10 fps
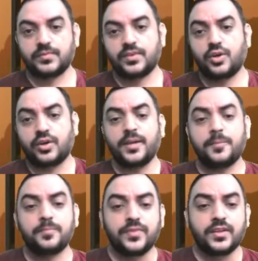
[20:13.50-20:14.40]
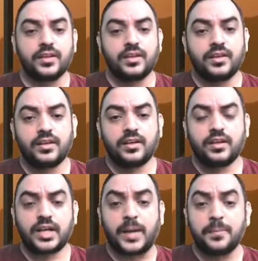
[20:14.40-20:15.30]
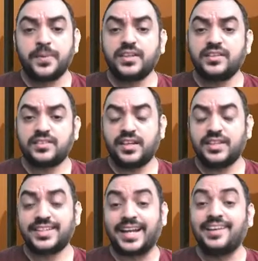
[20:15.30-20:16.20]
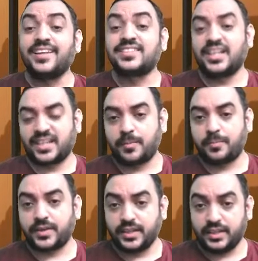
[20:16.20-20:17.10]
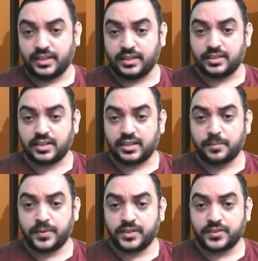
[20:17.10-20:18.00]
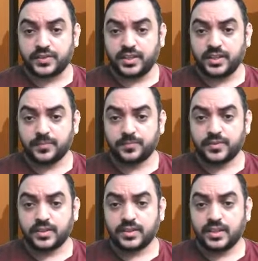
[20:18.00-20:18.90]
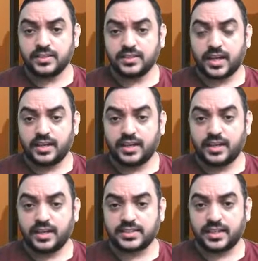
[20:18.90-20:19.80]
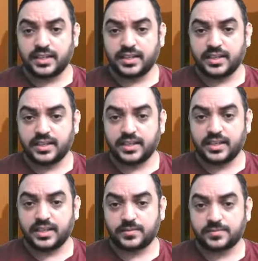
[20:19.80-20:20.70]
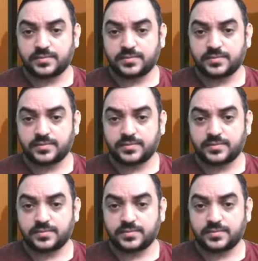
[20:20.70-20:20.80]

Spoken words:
Okay. Company C is an unlisted company. Company C is unlisted company